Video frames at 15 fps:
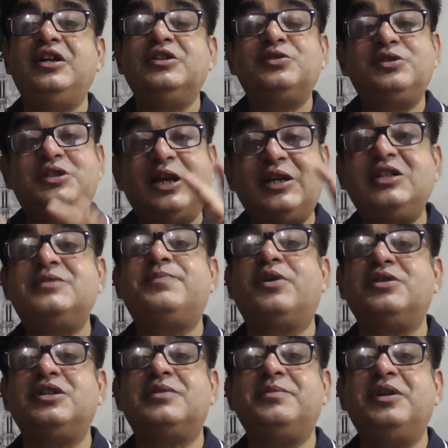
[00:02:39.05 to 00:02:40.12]
So that is
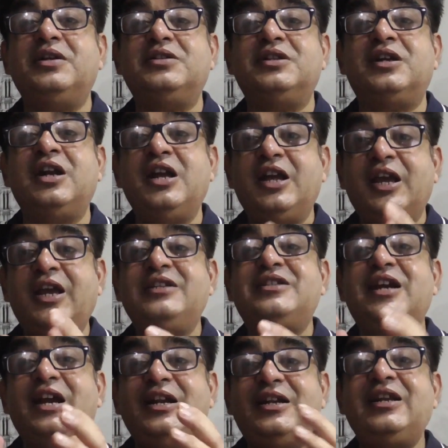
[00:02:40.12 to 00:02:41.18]
project manager. He is
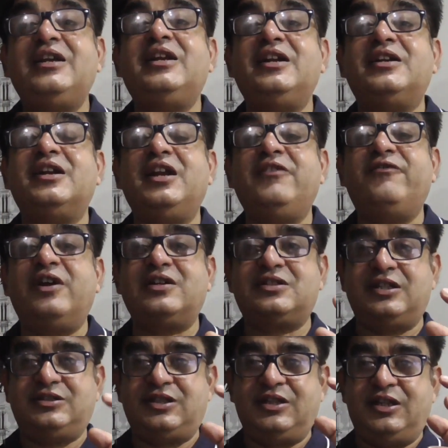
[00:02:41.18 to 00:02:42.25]
an integrator. He works
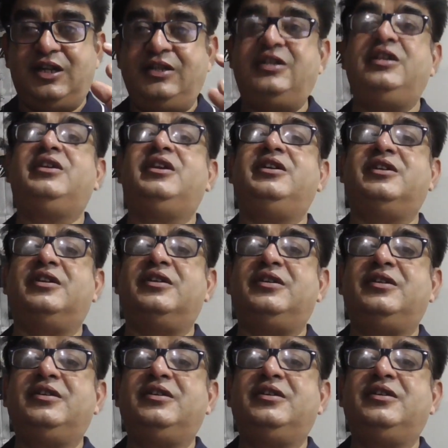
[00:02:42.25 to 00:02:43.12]
as an integrator.